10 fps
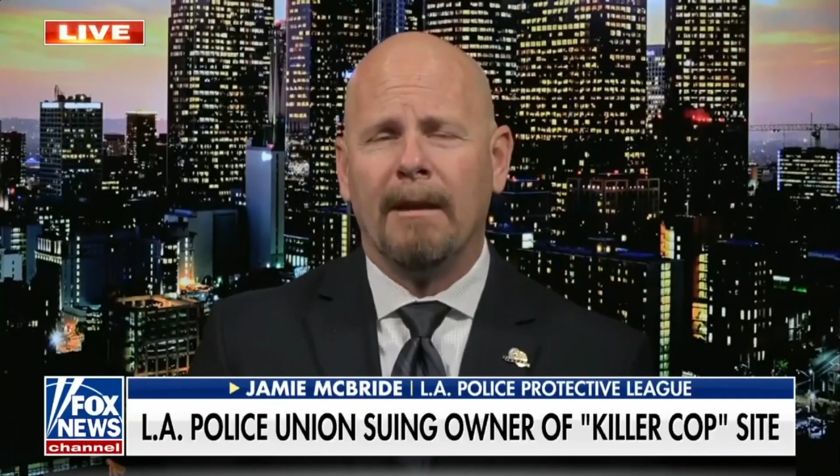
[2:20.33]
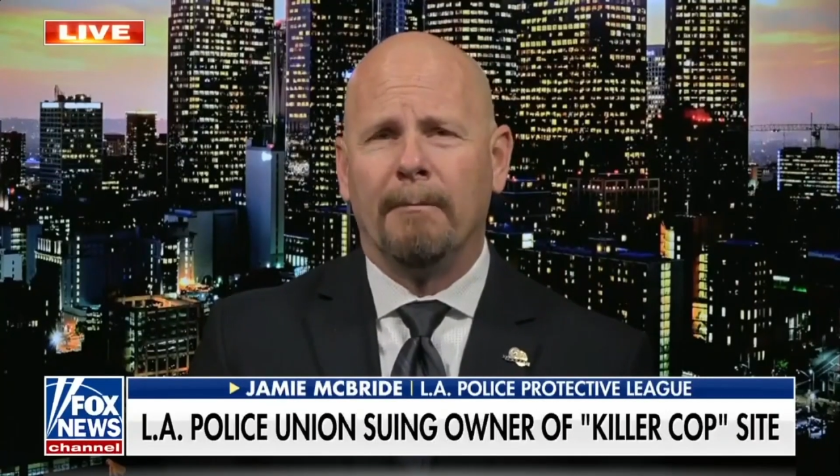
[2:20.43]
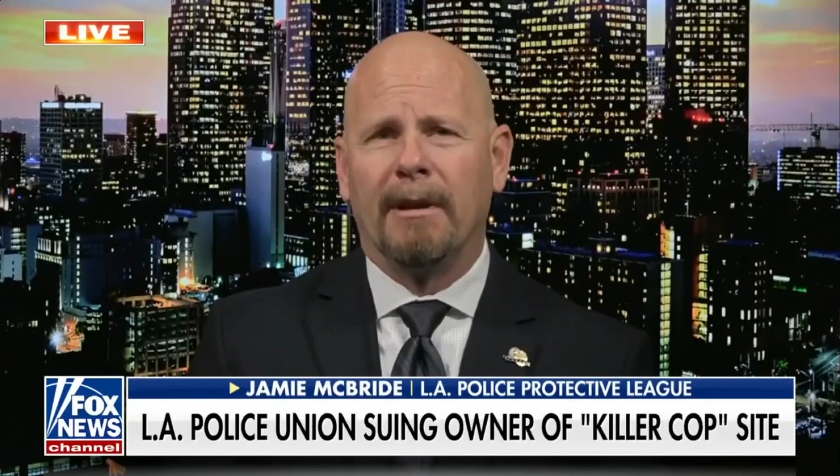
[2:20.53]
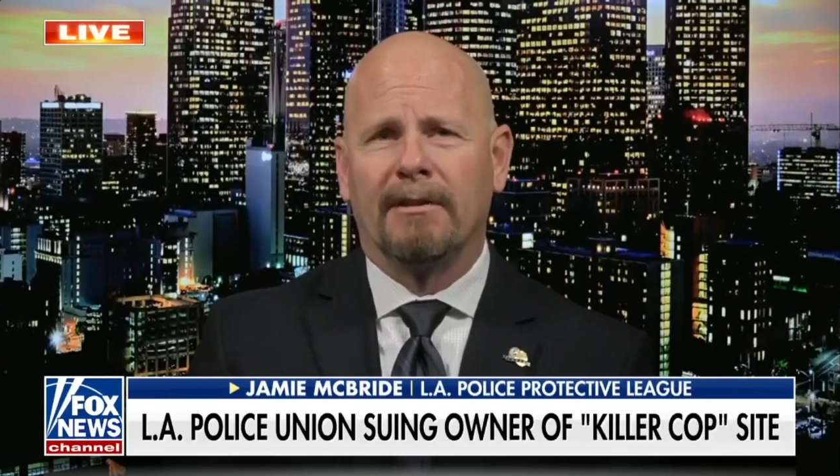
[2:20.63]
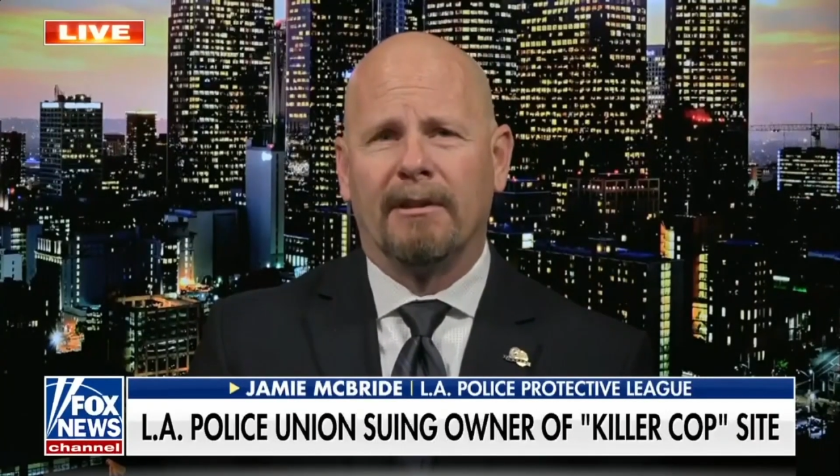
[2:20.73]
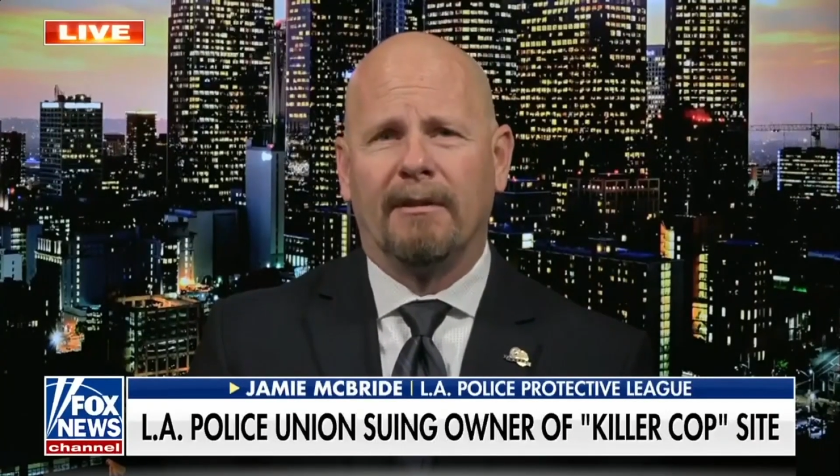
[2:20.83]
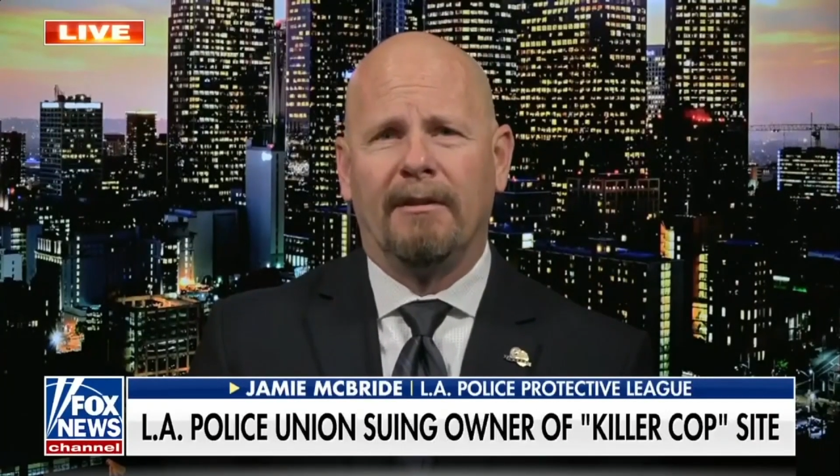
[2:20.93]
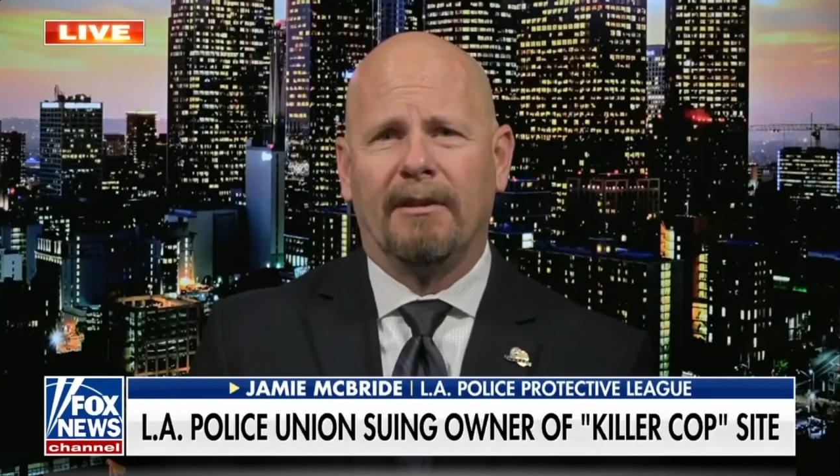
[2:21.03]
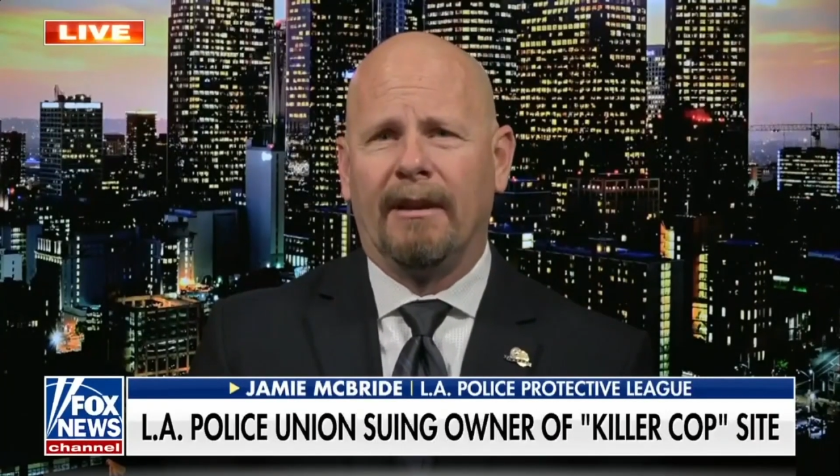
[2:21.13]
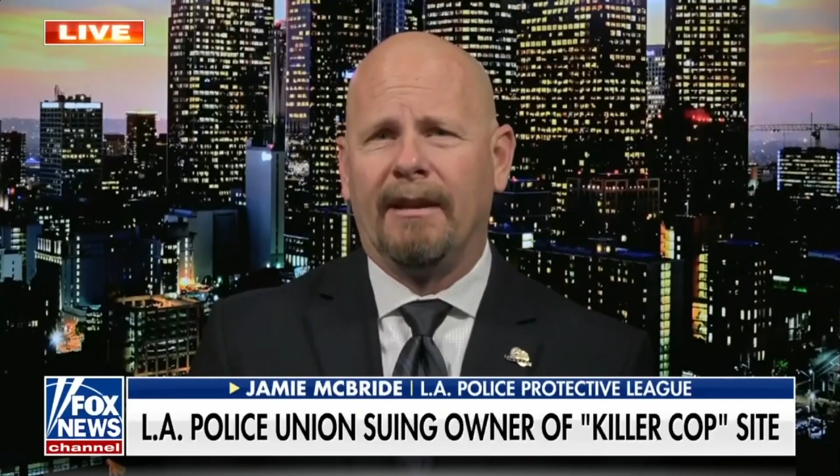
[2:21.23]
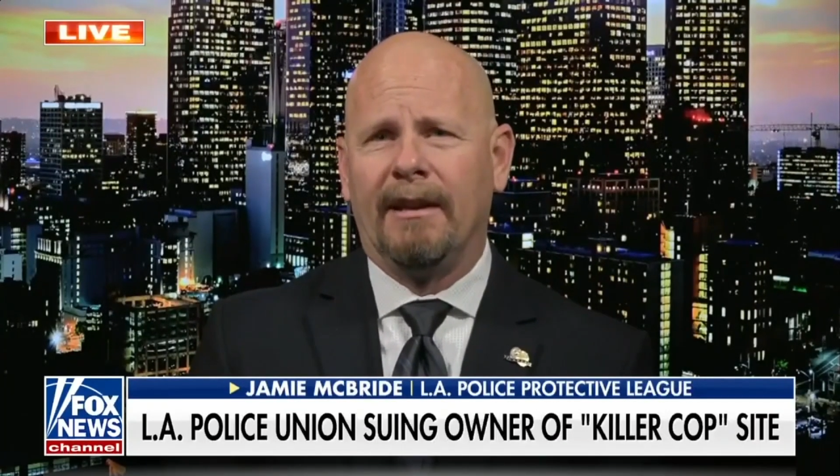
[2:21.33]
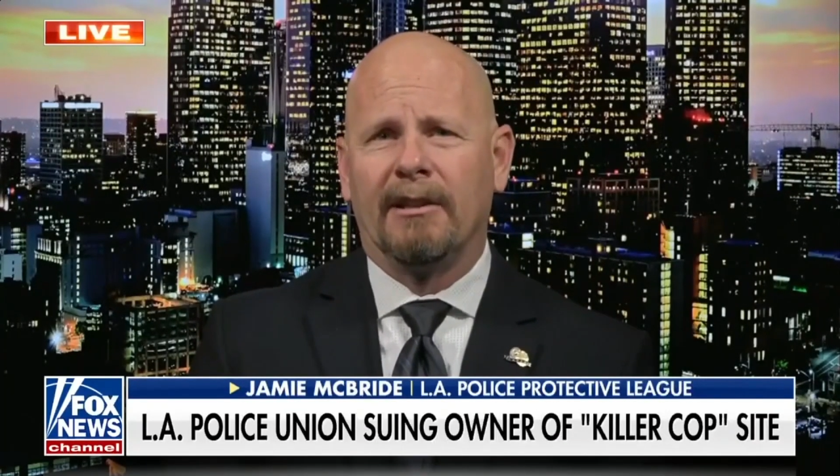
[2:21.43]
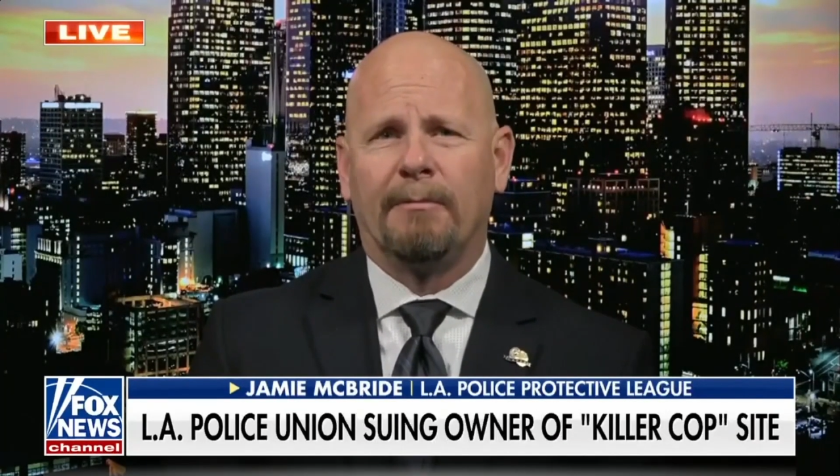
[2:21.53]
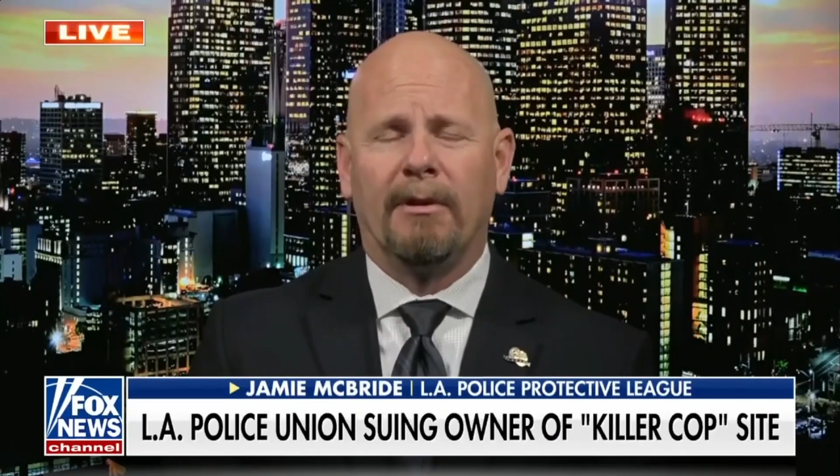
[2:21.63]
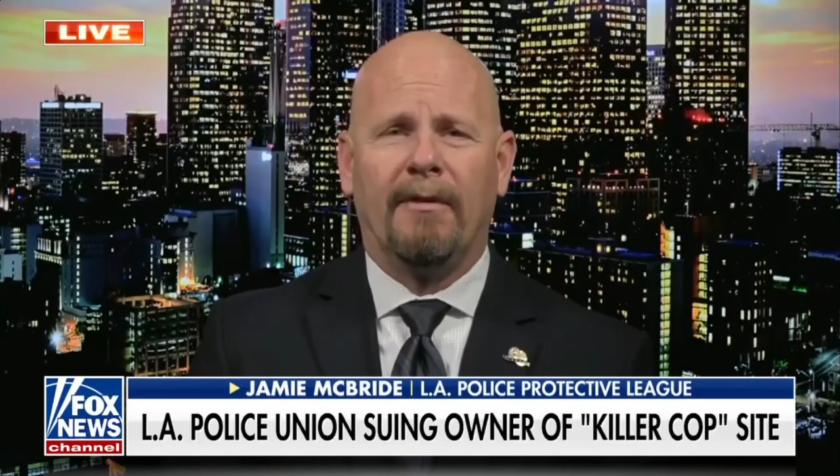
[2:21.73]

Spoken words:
because it's put